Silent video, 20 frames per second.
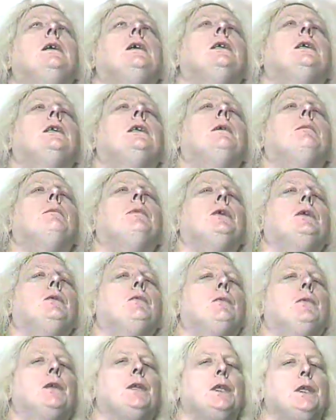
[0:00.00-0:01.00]

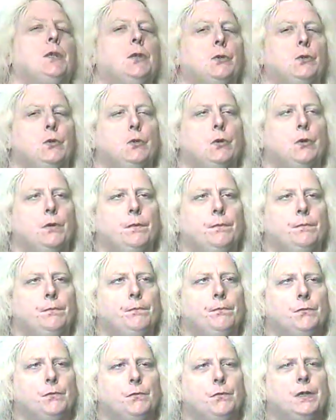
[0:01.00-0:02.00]
something really cool
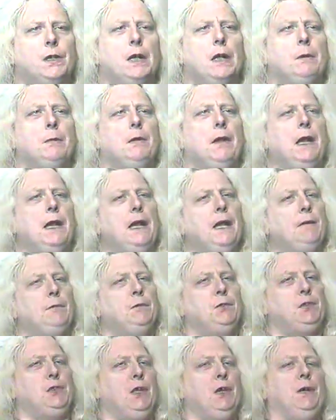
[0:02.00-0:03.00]
we're going to, I have
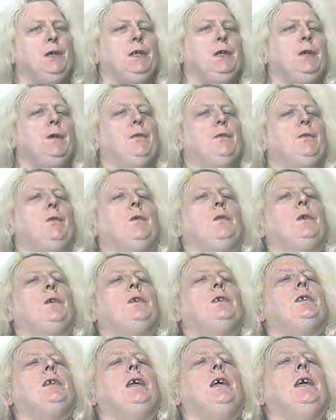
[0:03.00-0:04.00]
Michele here, of
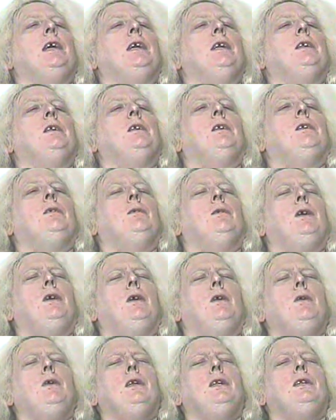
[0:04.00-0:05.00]
course, and we're
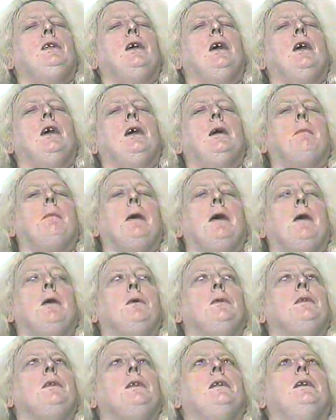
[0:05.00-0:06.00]
going to talk
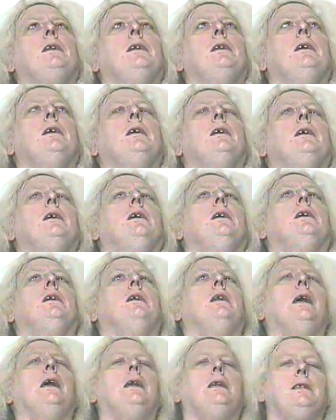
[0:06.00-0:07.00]
about
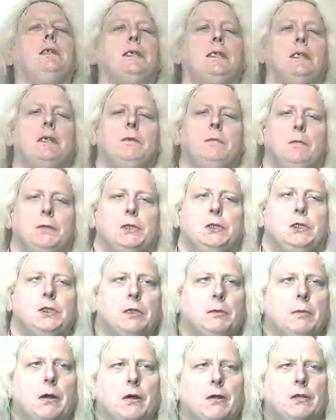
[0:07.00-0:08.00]
not so much
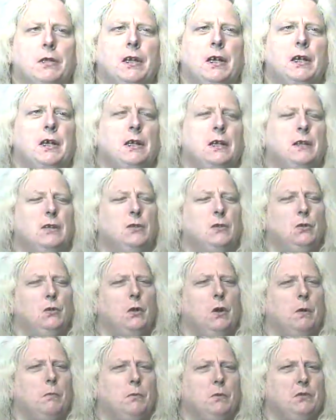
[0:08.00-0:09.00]
about the
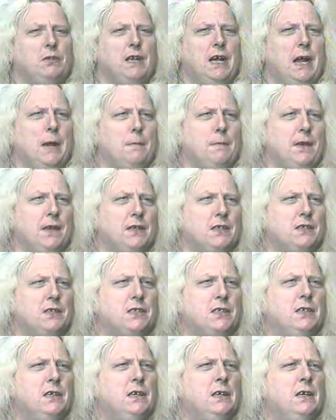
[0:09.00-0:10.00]
normal
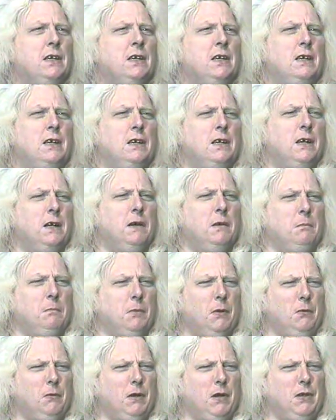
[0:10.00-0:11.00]
topics,
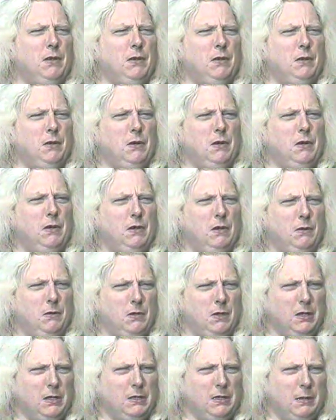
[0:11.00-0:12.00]
but rather
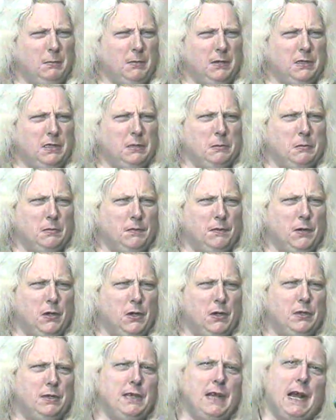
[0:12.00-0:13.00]
we're going to talk about some of
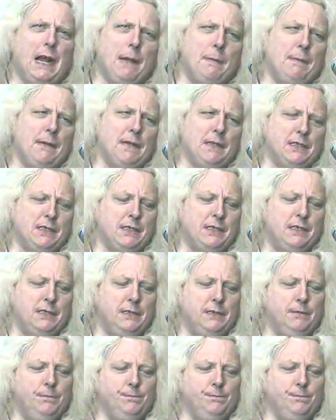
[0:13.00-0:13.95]
her topics